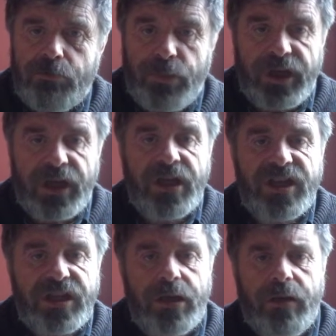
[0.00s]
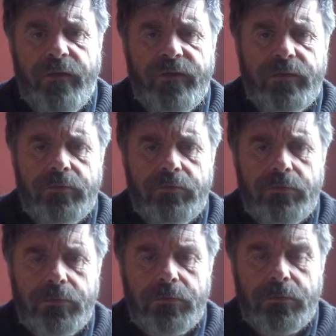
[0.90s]
But in itself,
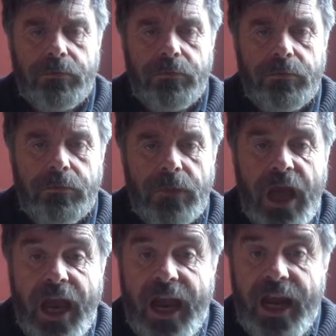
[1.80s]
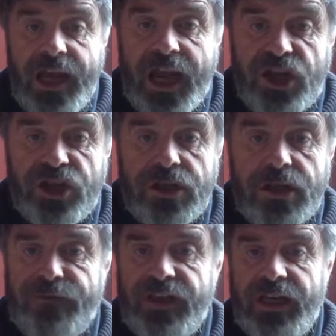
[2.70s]
any action,
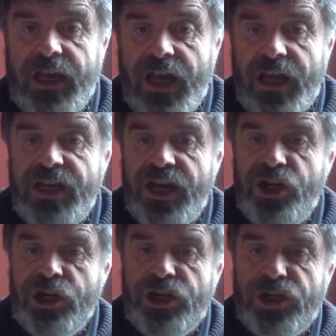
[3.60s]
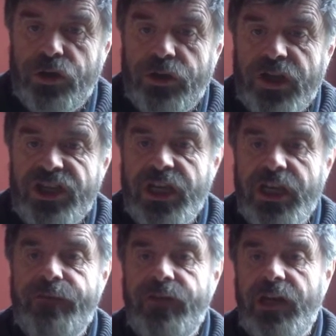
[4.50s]
if the intention is good, is
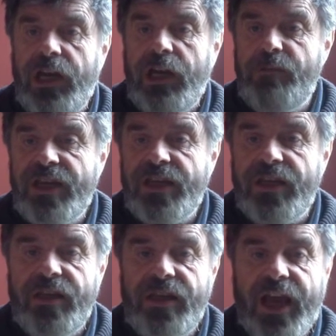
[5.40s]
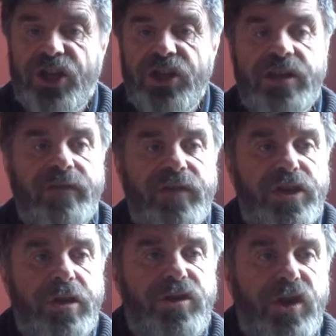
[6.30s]
infinitely better than the actions of the
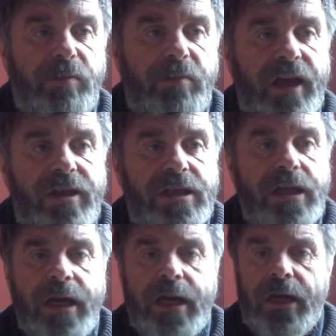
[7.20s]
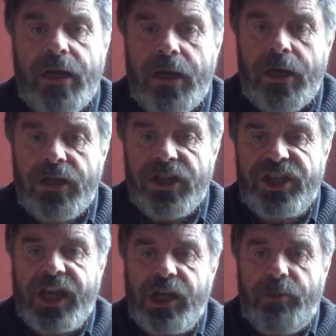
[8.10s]
sociopaths, the
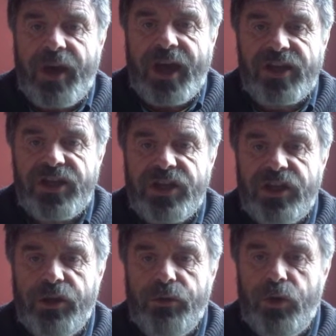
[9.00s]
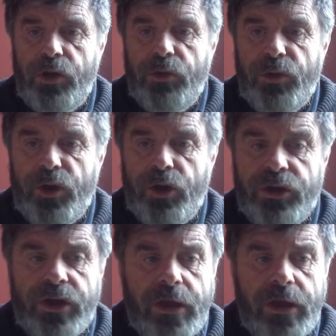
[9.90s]
psychopaths that rule the world